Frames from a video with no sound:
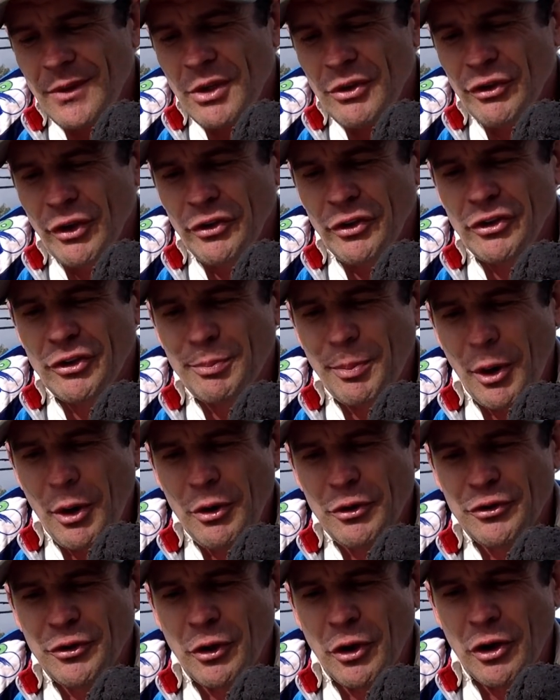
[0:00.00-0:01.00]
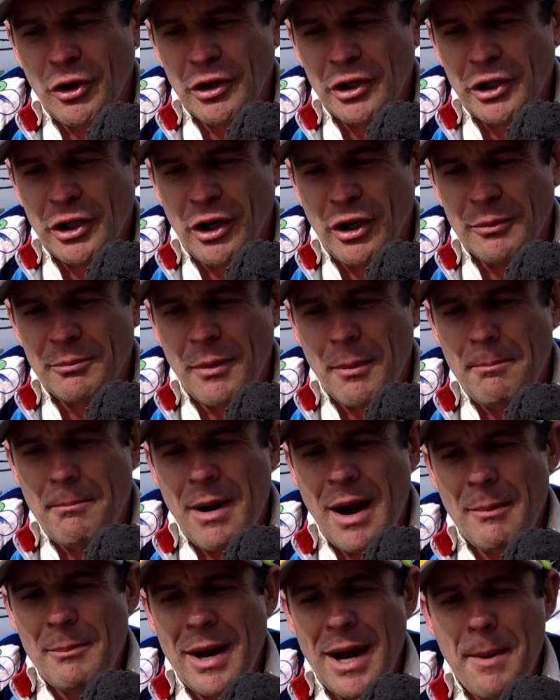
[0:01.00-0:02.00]
So I was exposed to it early on. My
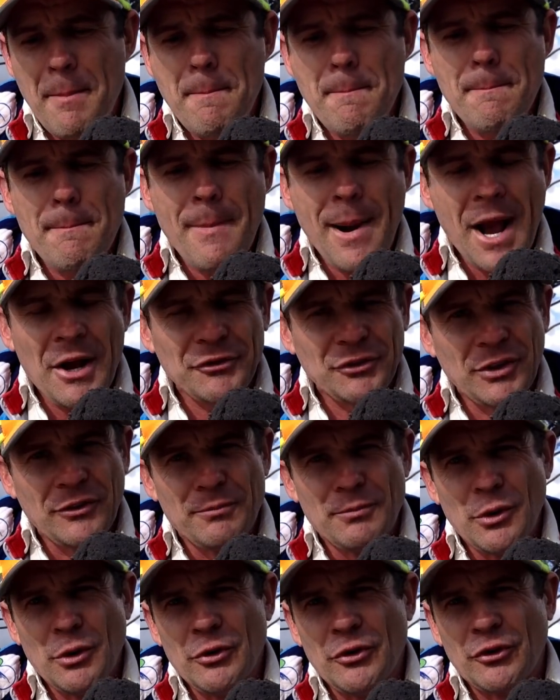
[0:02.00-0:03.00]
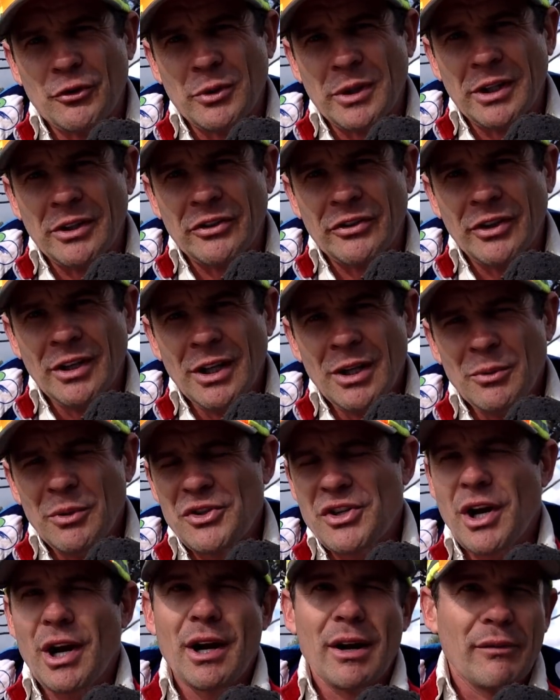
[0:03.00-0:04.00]
mum had massive mood swings,
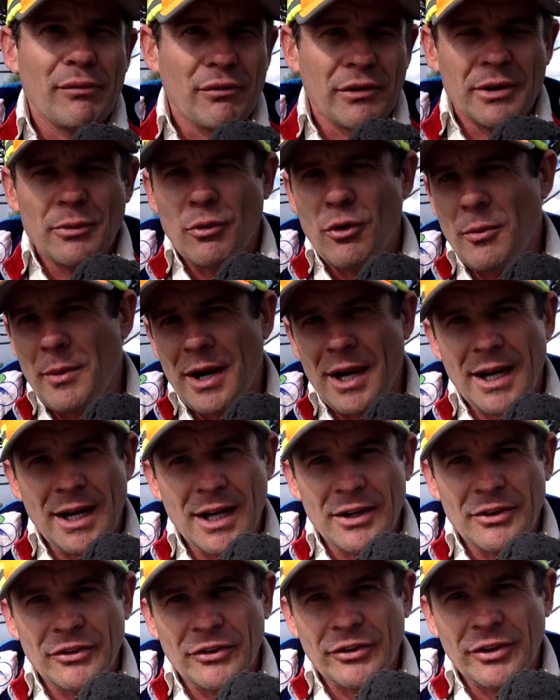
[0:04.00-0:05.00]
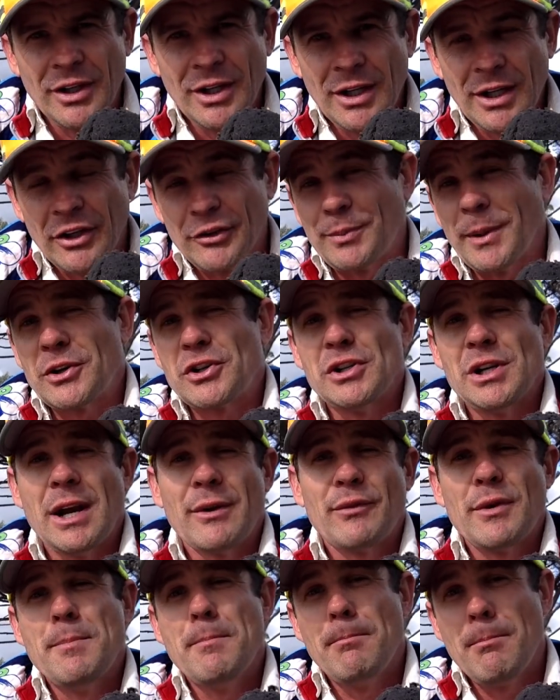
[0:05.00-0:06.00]
which every woman has, especially
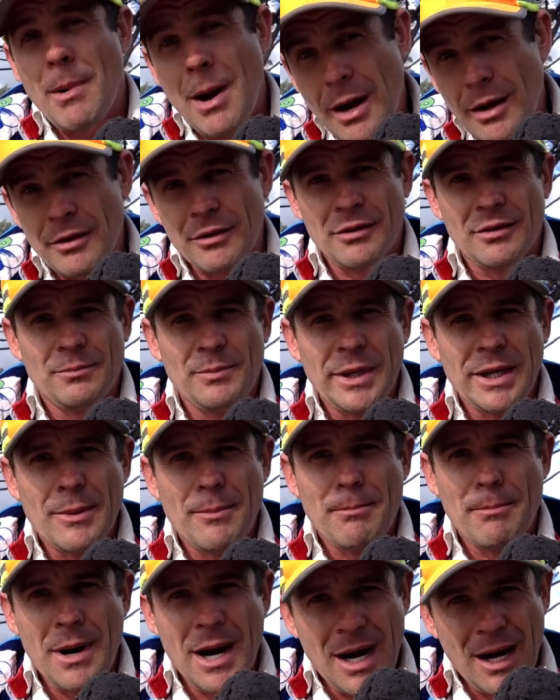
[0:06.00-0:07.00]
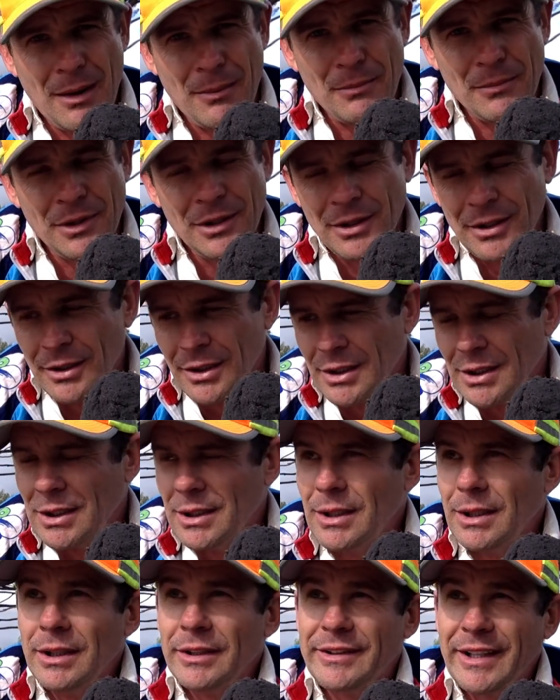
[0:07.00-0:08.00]
every mother. Being a mum,
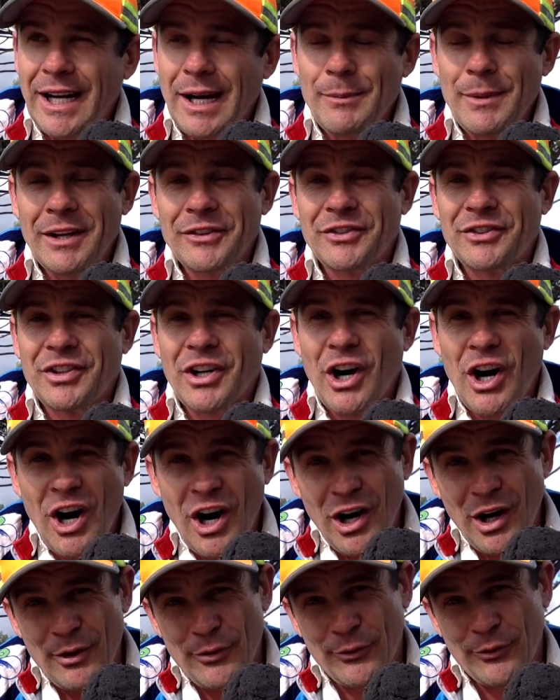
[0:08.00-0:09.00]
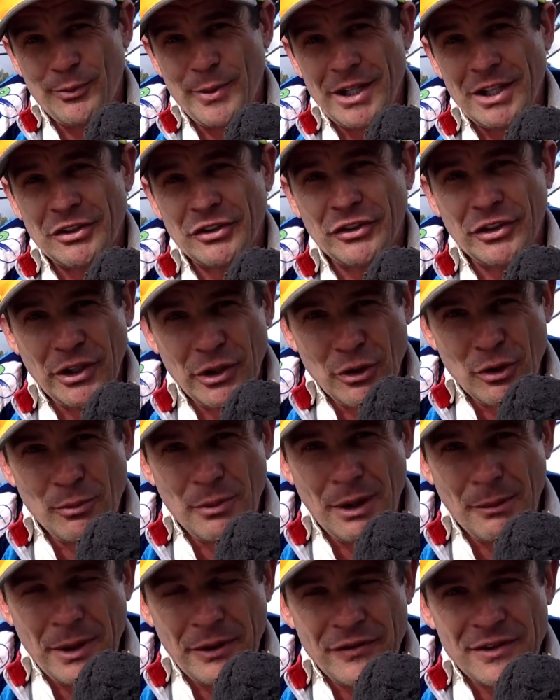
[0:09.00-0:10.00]
damn, that's tough. Being a single
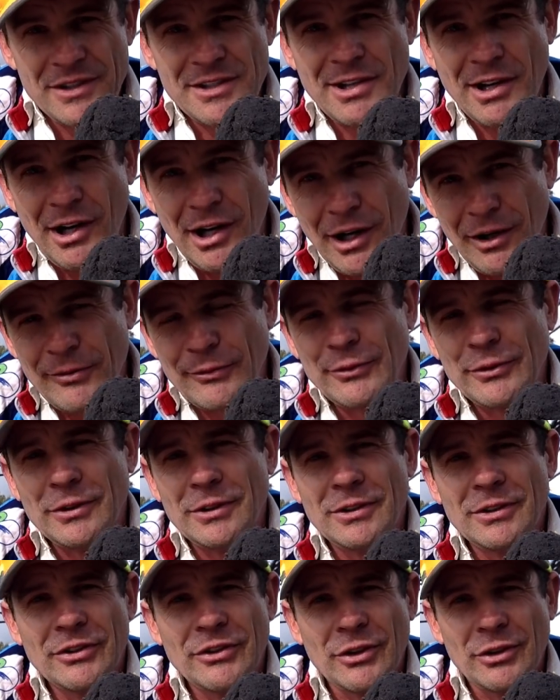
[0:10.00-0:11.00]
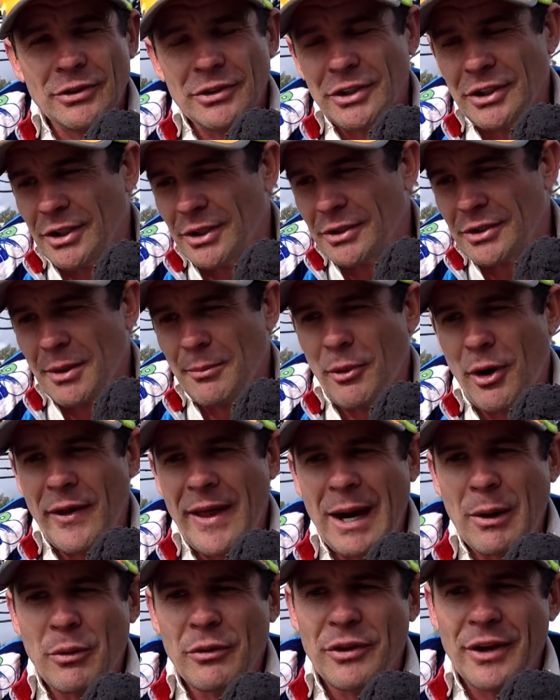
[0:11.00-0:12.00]
mom, even tougher. So, you know, you combine
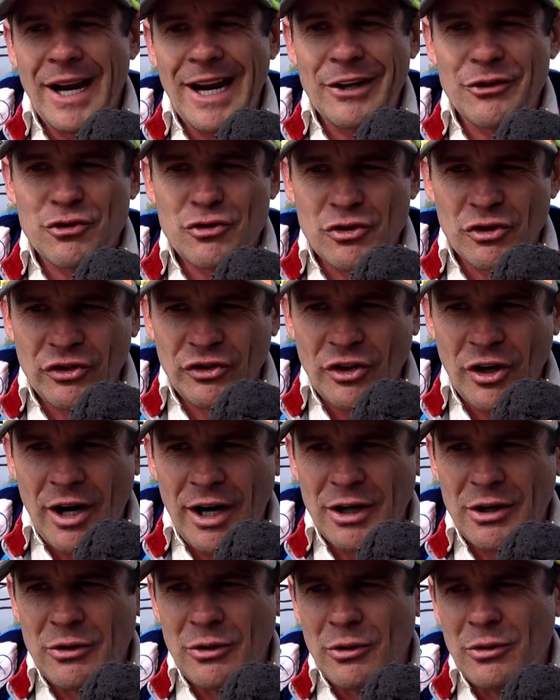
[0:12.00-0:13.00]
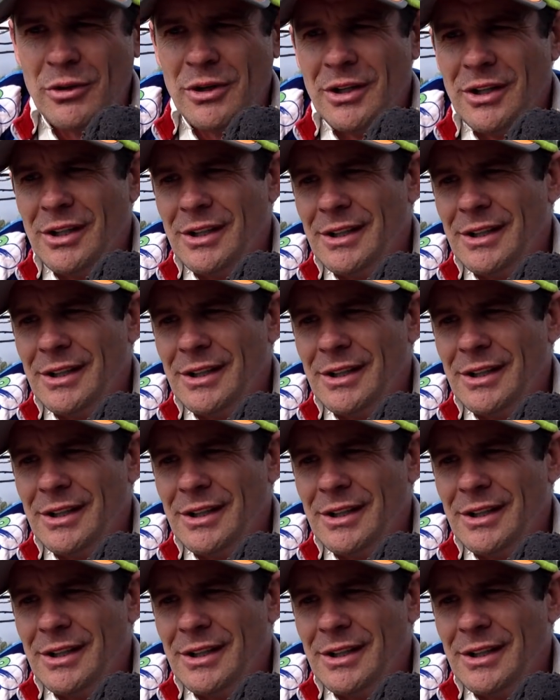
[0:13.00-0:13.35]
that with the estrous cycle